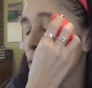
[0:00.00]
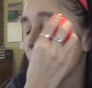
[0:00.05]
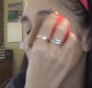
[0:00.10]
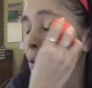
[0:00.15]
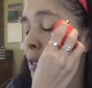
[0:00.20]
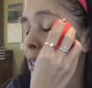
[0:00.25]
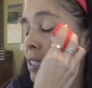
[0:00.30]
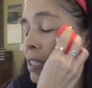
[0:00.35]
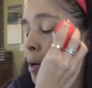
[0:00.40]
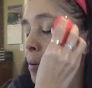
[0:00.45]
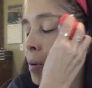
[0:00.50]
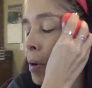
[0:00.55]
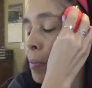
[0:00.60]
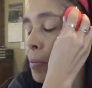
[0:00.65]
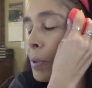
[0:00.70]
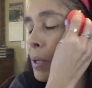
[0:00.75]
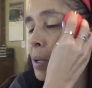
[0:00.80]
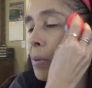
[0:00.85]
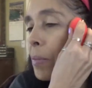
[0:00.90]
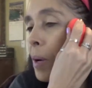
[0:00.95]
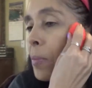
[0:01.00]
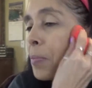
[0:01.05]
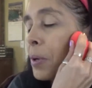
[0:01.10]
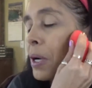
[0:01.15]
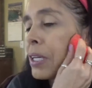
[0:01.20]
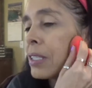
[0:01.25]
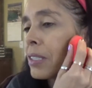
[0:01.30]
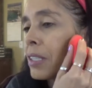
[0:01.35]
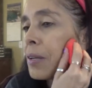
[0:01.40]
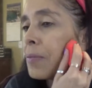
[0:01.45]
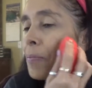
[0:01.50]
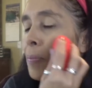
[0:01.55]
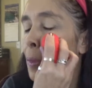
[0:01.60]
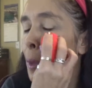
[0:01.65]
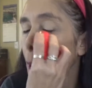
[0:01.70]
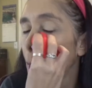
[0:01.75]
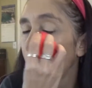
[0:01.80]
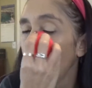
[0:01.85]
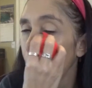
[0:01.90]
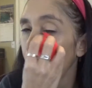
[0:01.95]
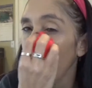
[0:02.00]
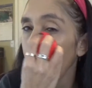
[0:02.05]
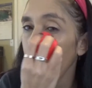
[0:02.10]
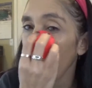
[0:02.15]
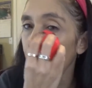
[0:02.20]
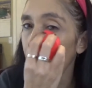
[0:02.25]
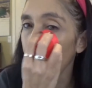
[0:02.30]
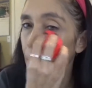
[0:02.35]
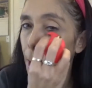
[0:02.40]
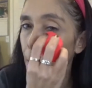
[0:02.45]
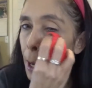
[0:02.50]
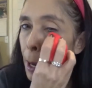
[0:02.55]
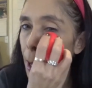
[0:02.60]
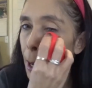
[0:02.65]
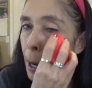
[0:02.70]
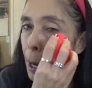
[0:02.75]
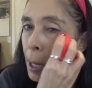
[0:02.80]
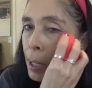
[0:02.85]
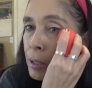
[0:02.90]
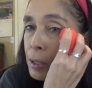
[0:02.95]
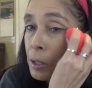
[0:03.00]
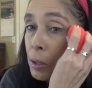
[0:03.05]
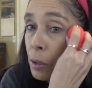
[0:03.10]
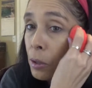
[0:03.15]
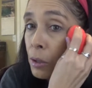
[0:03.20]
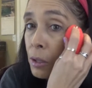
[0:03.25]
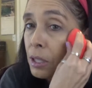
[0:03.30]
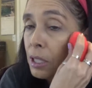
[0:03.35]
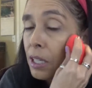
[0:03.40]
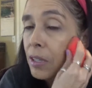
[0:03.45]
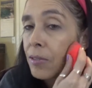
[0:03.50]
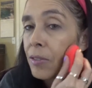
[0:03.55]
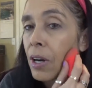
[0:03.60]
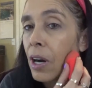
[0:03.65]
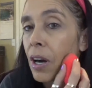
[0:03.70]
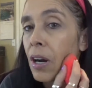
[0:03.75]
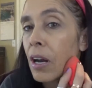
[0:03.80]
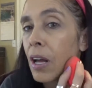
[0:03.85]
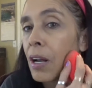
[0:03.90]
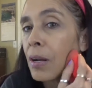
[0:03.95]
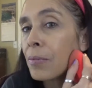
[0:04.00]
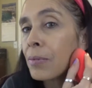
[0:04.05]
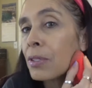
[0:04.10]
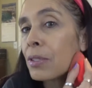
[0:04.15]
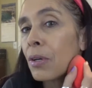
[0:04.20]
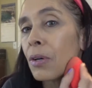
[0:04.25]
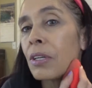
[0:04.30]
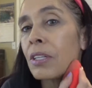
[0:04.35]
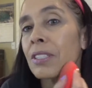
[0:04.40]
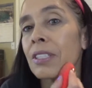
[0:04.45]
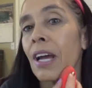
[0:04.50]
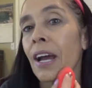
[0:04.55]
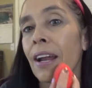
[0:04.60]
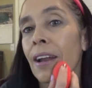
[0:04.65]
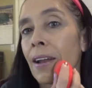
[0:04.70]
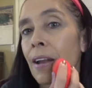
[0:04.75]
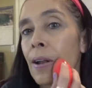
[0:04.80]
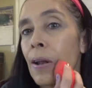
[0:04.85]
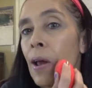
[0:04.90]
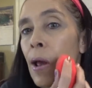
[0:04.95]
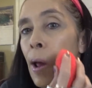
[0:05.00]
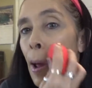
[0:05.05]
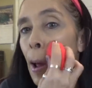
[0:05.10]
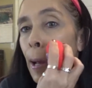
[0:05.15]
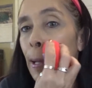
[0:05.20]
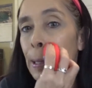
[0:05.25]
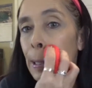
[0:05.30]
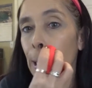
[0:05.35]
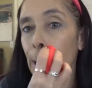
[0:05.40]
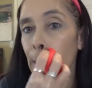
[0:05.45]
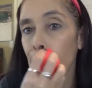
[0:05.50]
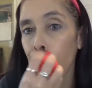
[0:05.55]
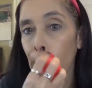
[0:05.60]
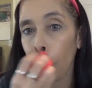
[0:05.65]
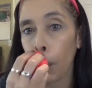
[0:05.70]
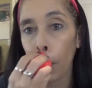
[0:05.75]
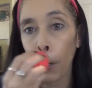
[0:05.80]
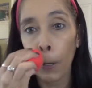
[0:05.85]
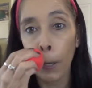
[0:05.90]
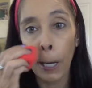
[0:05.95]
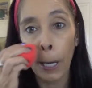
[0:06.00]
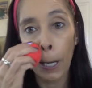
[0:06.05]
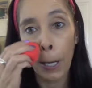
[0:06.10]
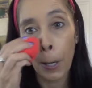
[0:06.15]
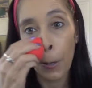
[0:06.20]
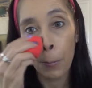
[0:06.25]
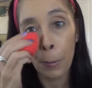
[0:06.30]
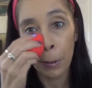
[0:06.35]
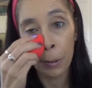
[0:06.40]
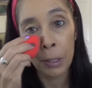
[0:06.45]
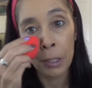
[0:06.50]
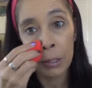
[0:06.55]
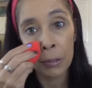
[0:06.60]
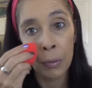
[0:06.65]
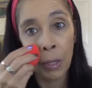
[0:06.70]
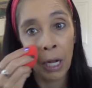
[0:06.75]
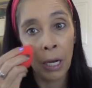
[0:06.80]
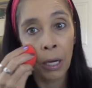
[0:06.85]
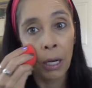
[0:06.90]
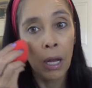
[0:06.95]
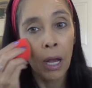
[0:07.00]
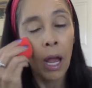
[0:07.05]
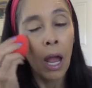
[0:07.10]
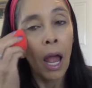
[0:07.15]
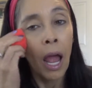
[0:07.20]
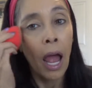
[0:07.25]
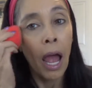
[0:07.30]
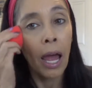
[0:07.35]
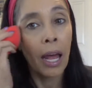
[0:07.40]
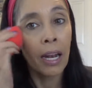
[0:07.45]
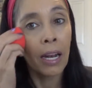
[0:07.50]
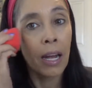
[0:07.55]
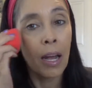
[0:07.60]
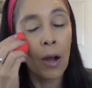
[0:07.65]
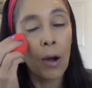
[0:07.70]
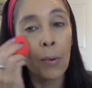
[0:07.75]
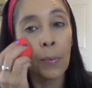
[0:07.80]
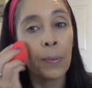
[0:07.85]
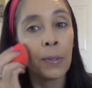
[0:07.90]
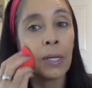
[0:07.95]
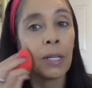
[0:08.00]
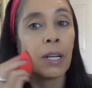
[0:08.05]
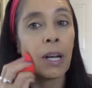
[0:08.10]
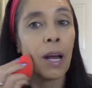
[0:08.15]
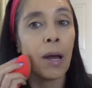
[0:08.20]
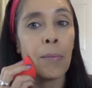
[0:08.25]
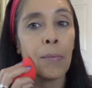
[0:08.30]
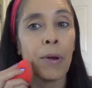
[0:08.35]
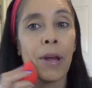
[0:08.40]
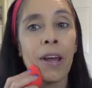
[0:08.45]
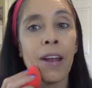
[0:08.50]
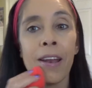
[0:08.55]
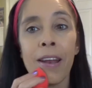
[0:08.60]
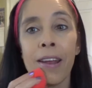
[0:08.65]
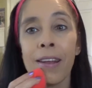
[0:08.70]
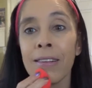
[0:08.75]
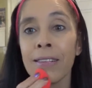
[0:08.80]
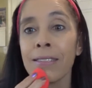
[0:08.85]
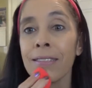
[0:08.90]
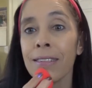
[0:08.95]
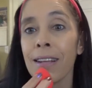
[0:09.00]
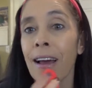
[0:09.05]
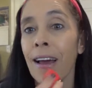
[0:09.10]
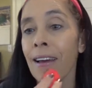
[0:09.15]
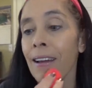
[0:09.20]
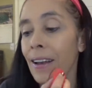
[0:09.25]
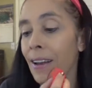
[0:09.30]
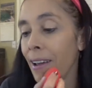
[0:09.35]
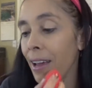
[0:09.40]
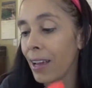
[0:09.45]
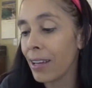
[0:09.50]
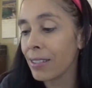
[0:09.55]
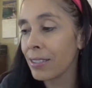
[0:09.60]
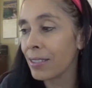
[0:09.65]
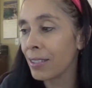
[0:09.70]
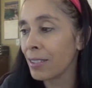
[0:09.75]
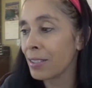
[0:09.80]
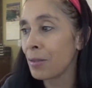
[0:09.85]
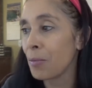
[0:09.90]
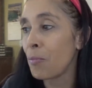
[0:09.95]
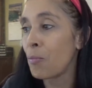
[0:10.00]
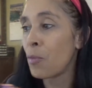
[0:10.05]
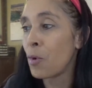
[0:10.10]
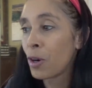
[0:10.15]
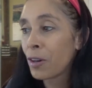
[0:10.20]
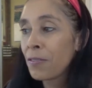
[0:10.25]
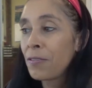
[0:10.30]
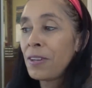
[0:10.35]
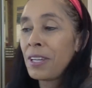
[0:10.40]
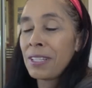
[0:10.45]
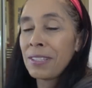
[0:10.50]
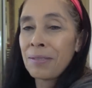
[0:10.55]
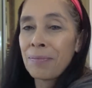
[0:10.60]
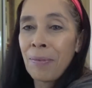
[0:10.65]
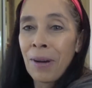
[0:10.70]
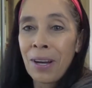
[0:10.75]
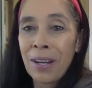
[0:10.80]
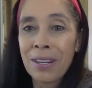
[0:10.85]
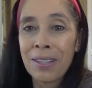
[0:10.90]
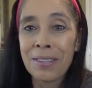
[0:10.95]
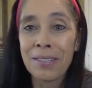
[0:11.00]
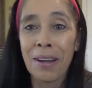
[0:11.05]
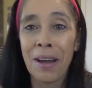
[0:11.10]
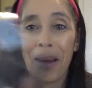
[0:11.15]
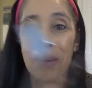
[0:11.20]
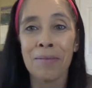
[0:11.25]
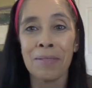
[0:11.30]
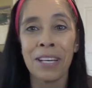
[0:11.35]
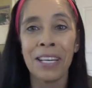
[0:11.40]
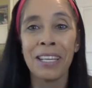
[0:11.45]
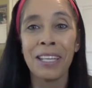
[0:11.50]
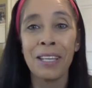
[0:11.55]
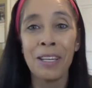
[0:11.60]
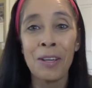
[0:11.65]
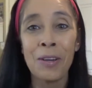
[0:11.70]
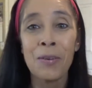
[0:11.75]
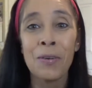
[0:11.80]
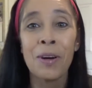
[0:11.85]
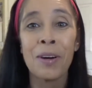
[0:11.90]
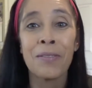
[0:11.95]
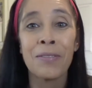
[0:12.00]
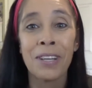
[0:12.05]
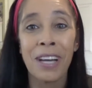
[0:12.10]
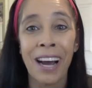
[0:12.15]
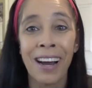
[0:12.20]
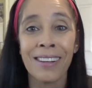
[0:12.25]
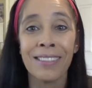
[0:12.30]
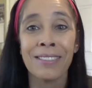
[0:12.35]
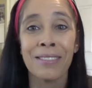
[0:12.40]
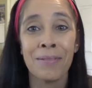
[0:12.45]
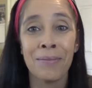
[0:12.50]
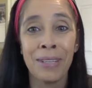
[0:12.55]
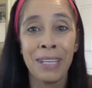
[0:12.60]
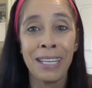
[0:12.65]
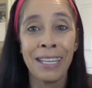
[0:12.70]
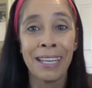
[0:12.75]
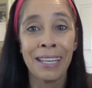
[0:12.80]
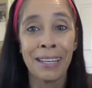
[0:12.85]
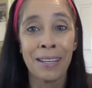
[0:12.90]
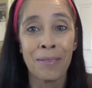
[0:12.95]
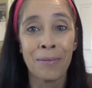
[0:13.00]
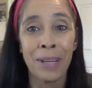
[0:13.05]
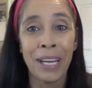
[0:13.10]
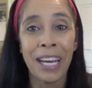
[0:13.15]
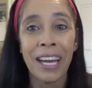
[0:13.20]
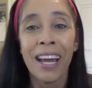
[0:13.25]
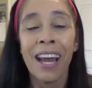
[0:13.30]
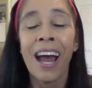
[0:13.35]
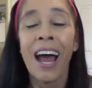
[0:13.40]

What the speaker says: anyways, I'm opening my present, and it's an Ulta gift card, and I'm so excited. And then he's like, okay, open this one. And I open it up, and inside is this Morphe sponge. I'm like, you have got to be kidding me.